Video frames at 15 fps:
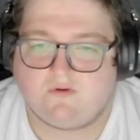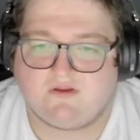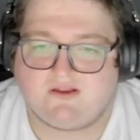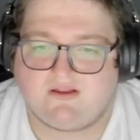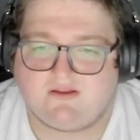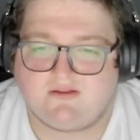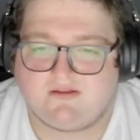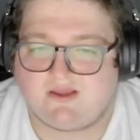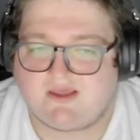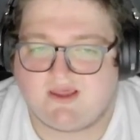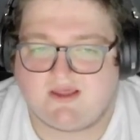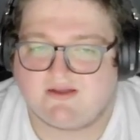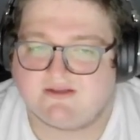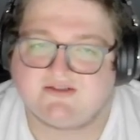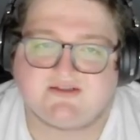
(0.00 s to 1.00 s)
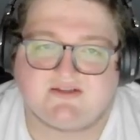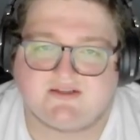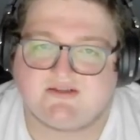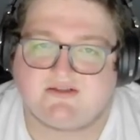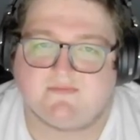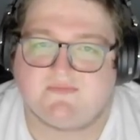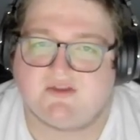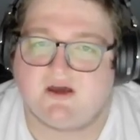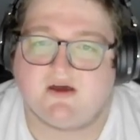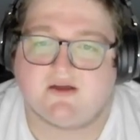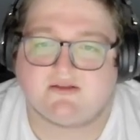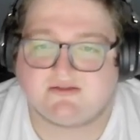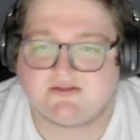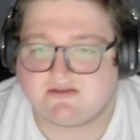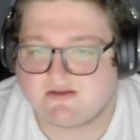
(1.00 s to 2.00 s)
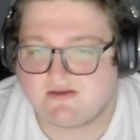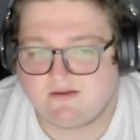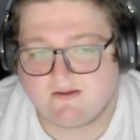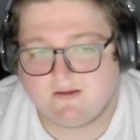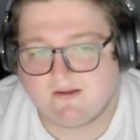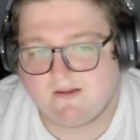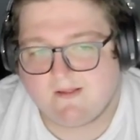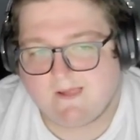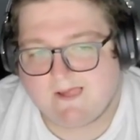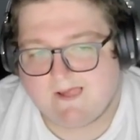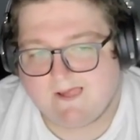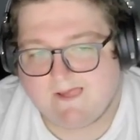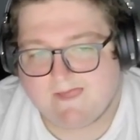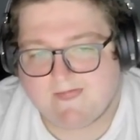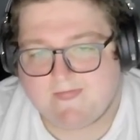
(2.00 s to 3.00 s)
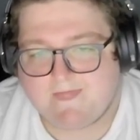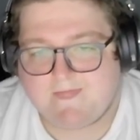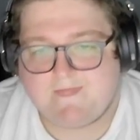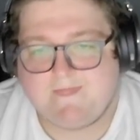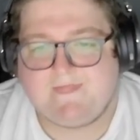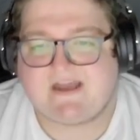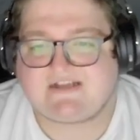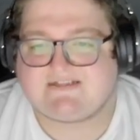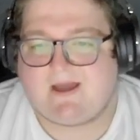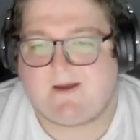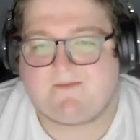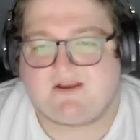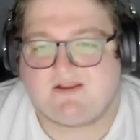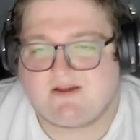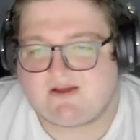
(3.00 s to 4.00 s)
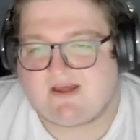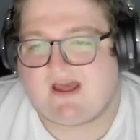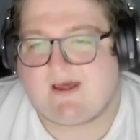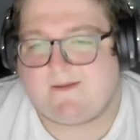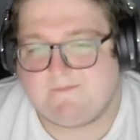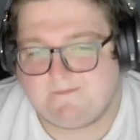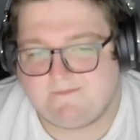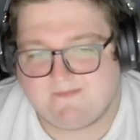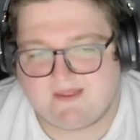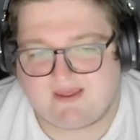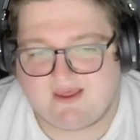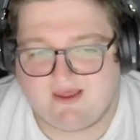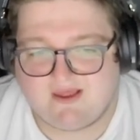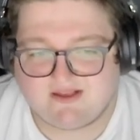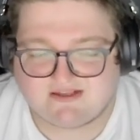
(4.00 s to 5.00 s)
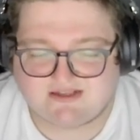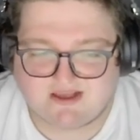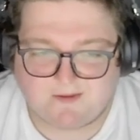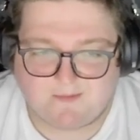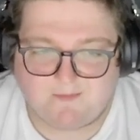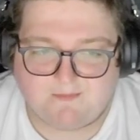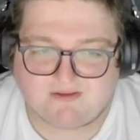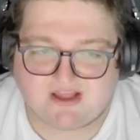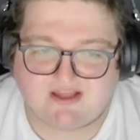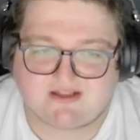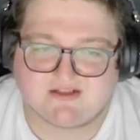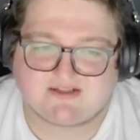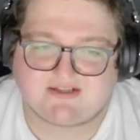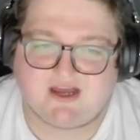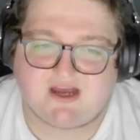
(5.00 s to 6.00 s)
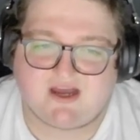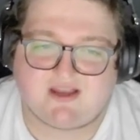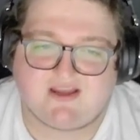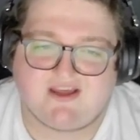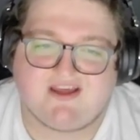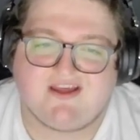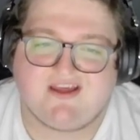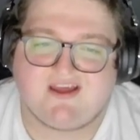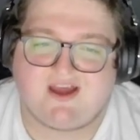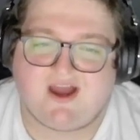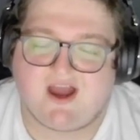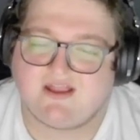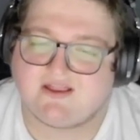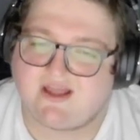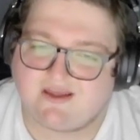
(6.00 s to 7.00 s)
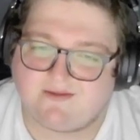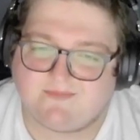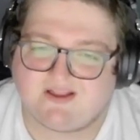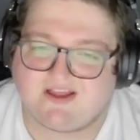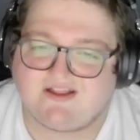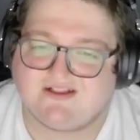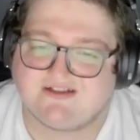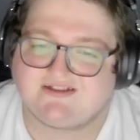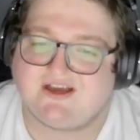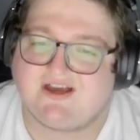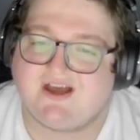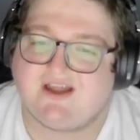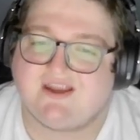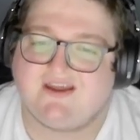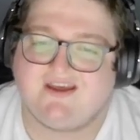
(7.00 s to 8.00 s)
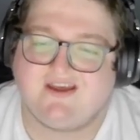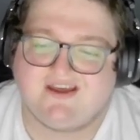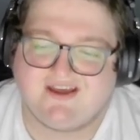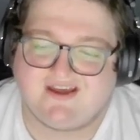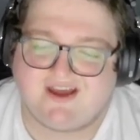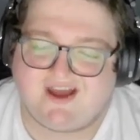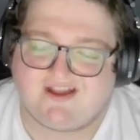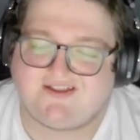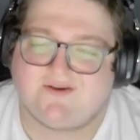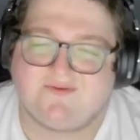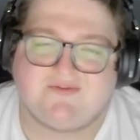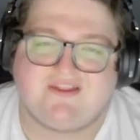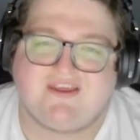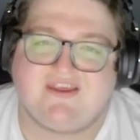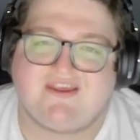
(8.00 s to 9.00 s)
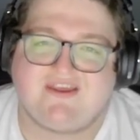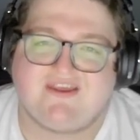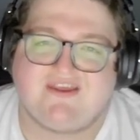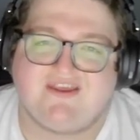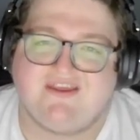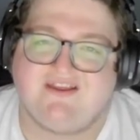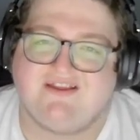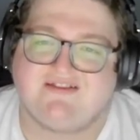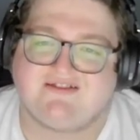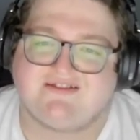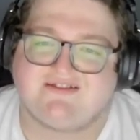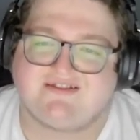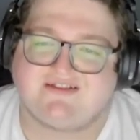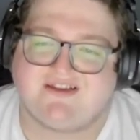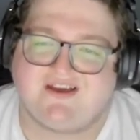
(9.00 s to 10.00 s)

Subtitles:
than the Kings system does. Next guy I'm going to look at is Blake Lizotte. I like Blake Lizotte. I don't think he's